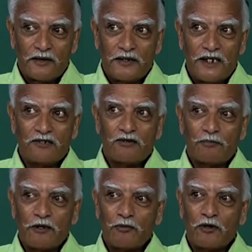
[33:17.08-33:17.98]
These were
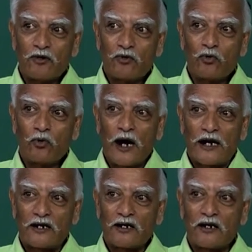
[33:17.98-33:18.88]
people who
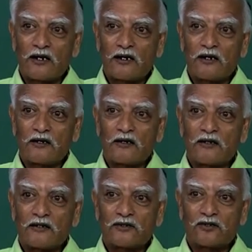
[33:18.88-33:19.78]
had
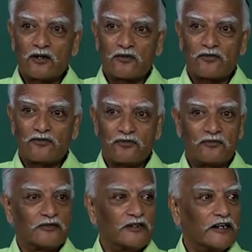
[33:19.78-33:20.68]
sort of
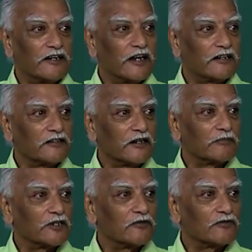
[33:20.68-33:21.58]
dedicated
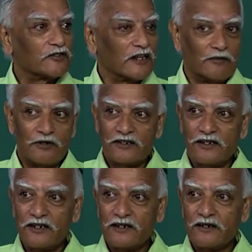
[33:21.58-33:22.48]
themselves to
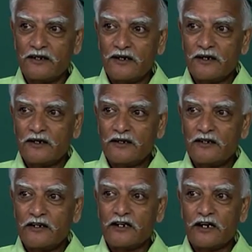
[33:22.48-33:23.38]
celibacy,
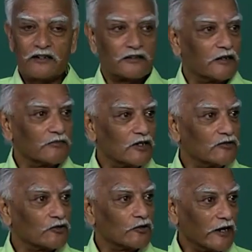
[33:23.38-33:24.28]
dedicated
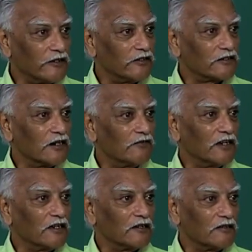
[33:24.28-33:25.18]
themselves to righteous
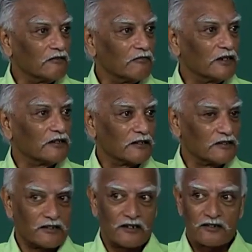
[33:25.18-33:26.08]
living by the
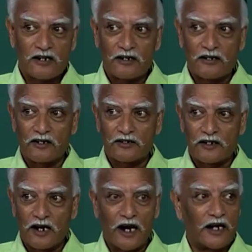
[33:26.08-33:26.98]
Christian standards,
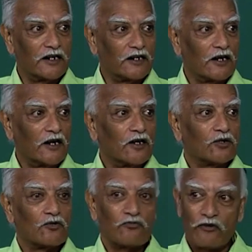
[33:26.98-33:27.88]
and
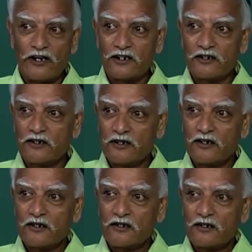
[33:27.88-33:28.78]
to fight
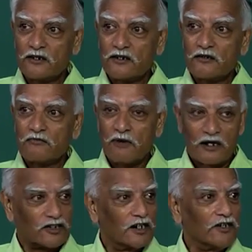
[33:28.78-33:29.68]

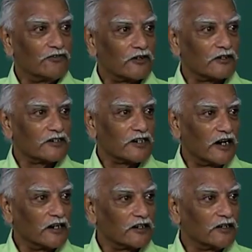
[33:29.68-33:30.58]
martially for
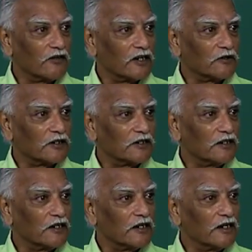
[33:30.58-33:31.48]
Christianity wherever
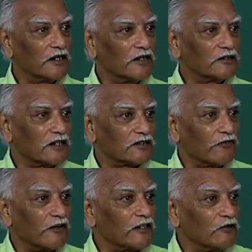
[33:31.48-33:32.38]
such a
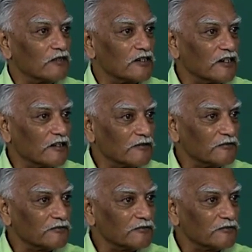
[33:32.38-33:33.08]
fighting was needed.